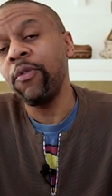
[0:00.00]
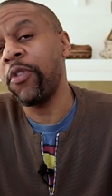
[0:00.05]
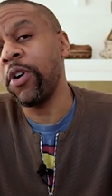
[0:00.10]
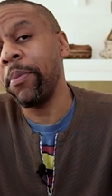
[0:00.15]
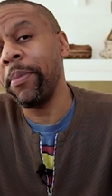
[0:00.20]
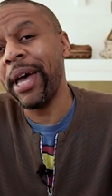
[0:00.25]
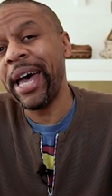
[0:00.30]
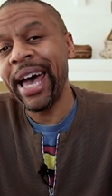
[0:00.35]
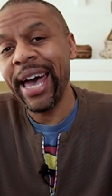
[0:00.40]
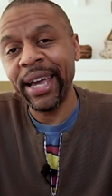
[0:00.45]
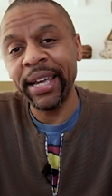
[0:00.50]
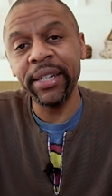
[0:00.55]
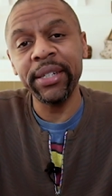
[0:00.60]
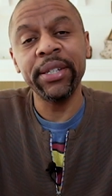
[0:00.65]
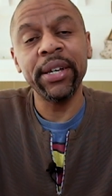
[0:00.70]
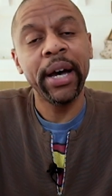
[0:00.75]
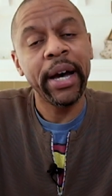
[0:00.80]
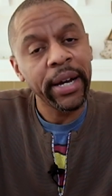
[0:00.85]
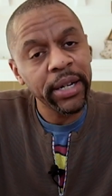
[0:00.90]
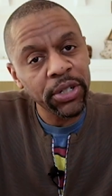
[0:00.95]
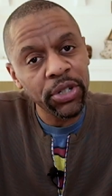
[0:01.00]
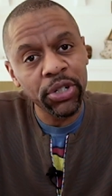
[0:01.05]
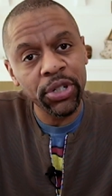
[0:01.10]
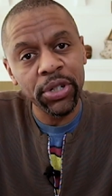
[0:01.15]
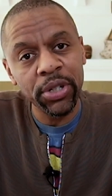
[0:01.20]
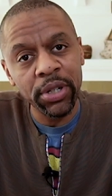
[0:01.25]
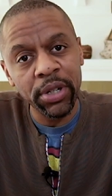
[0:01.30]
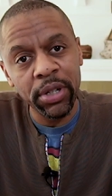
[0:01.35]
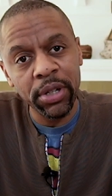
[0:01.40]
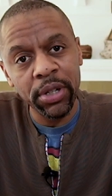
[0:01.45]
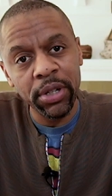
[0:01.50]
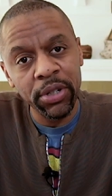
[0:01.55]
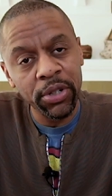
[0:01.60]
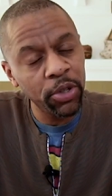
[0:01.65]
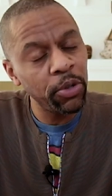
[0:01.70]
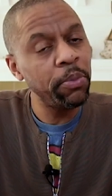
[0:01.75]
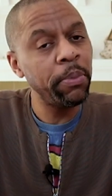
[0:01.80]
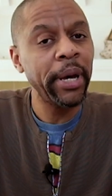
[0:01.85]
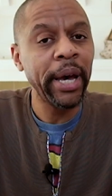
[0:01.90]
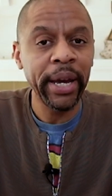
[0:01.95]
From Hackintosh
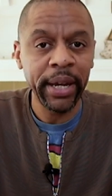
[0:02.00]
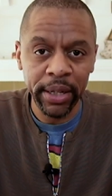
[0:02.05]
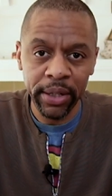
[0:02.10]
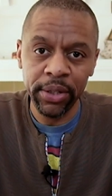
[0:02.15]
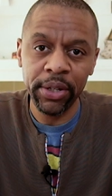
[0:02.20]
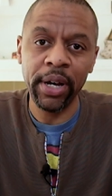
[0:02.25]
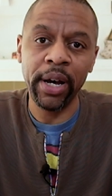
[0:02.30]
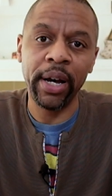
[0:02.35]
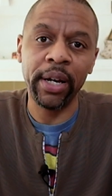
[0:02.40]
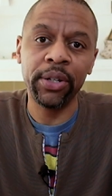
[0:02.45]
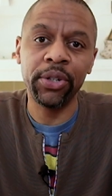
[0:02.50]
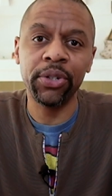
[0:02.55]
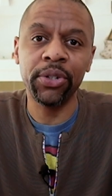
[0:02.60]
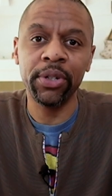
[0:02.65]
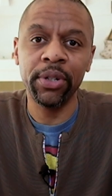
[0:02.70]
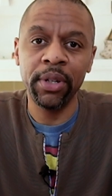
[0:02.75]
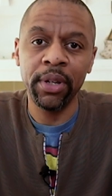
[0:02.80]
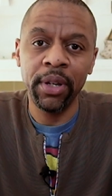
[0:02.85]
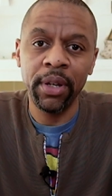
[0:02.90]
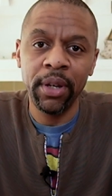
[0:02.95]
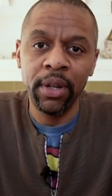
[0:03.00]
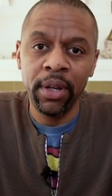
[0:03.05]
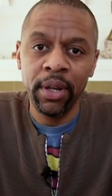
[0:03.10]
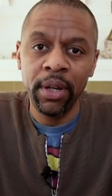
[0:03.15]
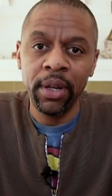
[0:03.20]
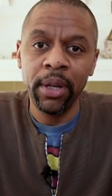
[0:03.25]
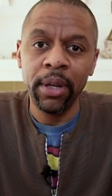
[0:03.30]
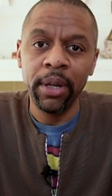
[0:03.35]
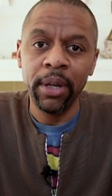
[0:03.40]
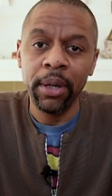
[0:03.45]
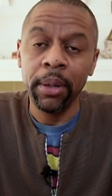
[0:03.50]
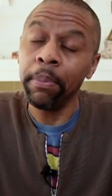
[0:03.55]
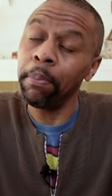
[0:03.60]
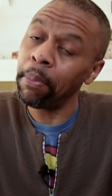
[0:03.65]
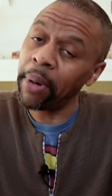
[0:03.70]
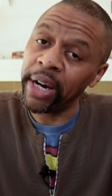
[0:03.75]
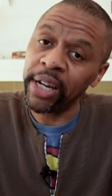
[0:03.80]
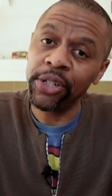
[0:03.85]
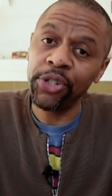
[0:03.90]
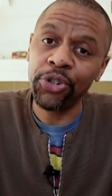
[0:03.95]
to Macintosh,
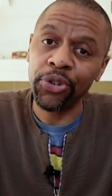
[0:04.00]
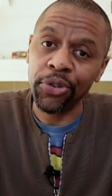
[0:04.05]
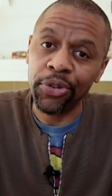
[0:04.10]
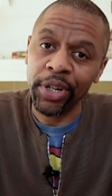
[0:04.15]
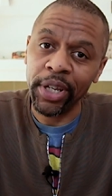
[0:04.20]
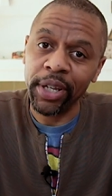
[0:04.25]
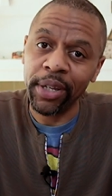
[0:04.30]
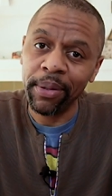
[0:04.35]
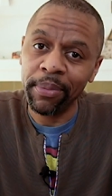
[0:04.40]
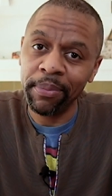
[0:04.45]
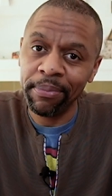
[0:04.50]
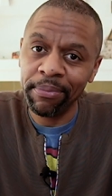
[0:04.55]
my journey.